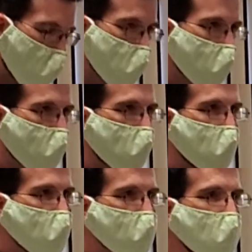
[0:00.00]
ones for
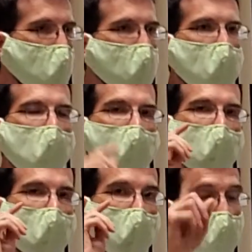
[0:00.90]
this week,
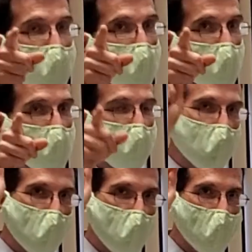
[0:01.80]
and anyone watching
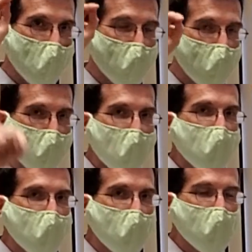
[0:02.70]
from home, I will try
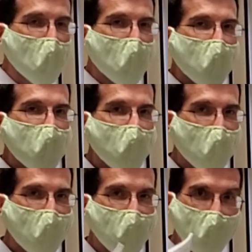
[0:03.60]
to
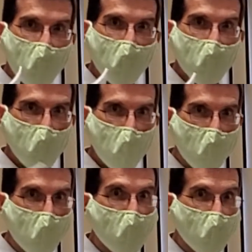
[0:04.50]
attach a
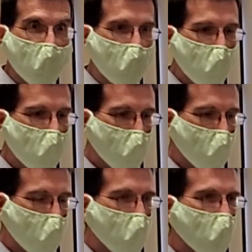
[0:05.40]
PDF in the video
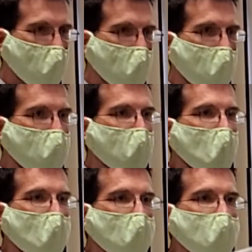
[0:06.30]
description below.
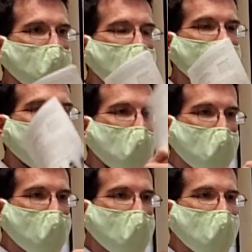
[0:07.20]
Let's see,
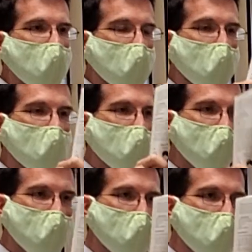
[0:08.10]
Jane, as our
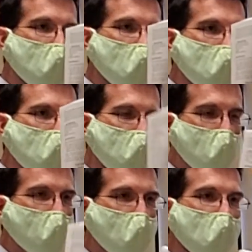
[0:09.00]
official
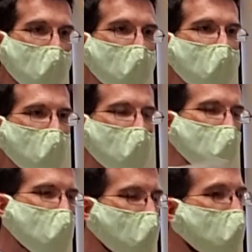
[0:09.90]
passer-outer,
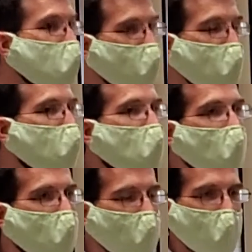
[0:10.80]
you do it so
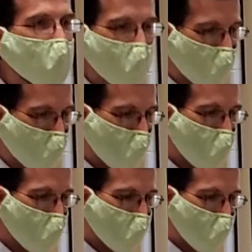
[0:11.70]
well.
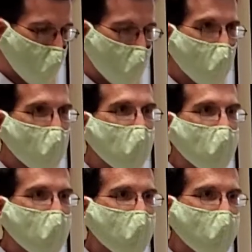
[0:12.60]
I
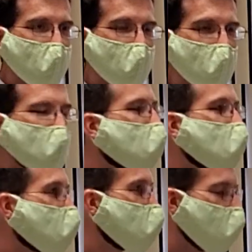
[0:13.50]
know. She
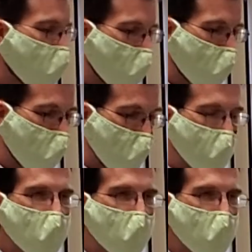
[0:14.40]
practices all week.